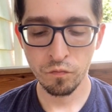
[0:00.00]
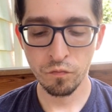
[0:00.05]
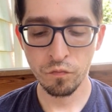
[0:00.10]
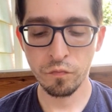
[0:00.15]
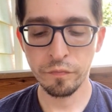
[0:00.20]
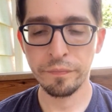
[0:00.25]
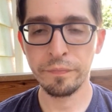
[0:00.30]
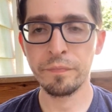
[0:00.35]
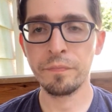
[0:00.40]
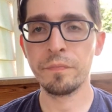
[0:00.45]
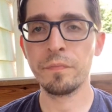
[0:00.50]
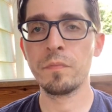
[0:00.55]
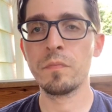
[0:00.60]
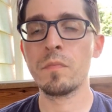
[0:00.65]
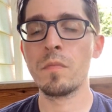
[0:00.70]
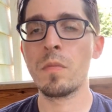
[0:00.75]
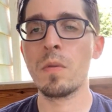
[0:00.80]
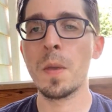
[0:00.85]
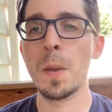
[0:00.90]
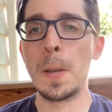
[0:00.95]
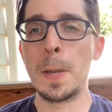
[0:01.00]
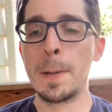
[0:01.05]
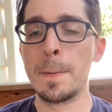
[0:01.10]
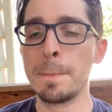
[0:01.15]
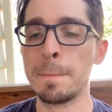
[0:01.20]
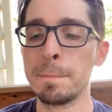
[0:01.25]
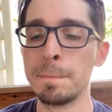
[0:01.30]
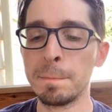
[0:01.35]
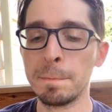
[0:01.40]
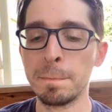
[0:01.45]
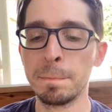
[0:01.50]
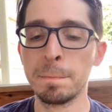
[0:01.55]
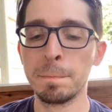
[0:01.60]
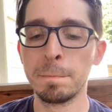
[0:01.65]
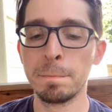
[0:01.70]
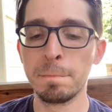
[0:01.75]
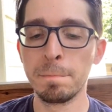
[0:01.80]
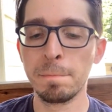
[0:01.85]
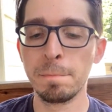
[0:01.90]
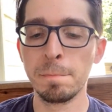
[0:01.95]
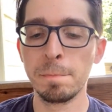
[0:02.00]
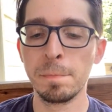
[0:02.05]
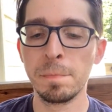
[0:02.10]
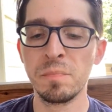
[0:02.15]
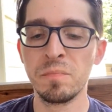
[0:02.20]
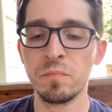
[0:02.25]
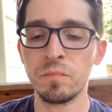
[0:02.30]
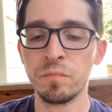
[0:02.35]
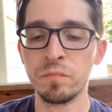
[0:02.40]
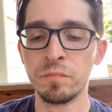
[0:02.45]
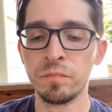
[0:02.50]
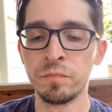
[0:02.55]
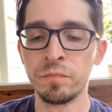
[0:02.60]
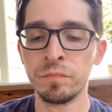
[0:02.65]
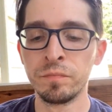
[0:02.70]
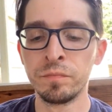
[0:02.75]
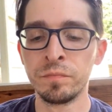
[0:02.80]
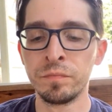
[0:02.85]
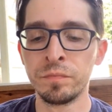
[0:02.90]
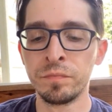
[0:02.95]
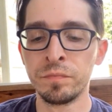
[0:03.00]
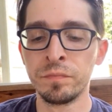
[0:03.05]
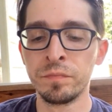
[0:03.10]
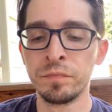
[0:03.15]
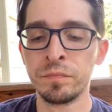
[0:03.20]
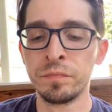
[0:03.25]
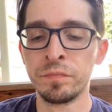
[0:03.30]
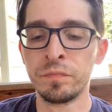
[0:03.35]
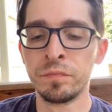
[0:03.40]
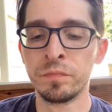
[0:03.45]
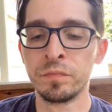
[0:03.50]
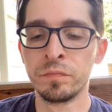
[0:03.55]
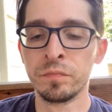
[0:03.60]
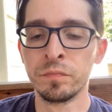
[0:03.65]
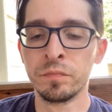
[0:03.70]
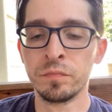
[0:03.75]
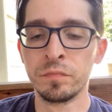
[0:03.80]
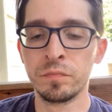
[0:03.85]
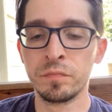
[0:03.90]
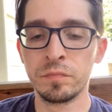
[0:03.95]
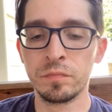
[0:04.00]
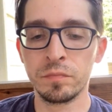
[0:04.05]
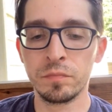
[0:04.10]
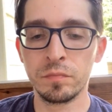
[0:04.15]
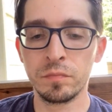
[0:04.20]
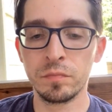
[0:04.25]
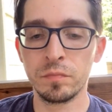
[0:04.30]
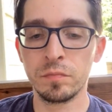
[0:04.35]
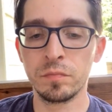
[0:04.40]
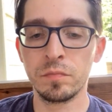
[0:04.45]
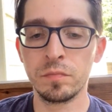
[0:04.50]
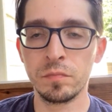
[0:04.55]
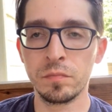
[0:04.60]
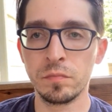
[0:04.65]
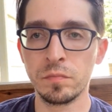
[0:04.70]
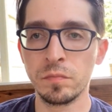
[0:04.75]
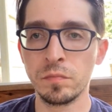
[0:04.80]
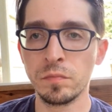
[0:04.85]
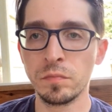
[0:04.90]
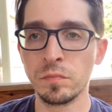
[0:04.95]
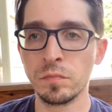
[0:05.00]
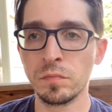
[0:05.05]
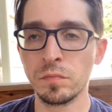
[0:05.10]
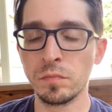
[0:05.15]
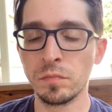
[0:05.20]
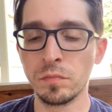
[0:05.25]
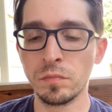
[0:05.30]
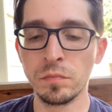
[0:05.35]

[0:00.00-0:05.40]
The person shown says nothing.